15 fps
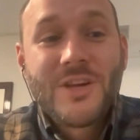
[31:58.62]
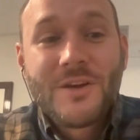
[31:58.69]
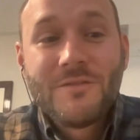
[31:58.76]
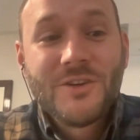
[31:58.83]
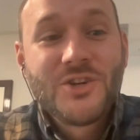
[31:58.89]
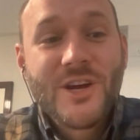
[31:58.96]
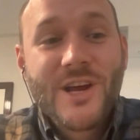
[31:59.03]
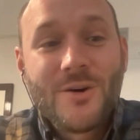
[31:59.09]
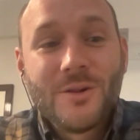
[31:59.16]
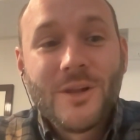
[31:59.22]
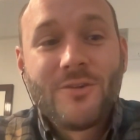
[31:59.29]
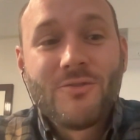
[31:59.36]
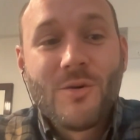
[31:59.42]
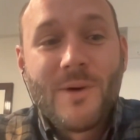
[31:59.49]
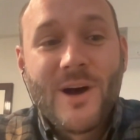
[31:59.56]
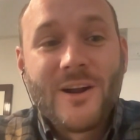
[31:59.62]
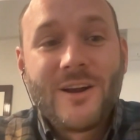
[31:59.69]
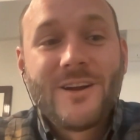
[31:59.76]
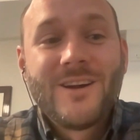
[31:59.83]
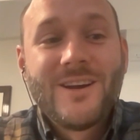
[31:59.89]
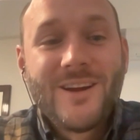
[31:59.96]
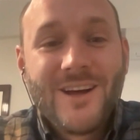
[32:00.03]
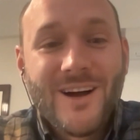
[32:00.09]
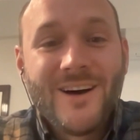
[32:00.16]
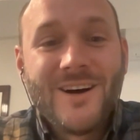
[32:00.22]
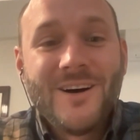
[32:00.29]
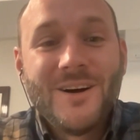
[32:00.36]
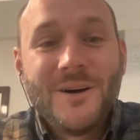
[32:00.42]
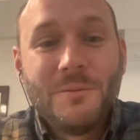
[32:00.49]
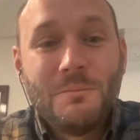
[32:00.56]
Definitely check out Lay Robot.
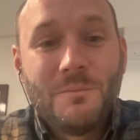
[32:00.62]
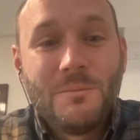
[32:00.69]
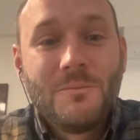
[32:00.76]
That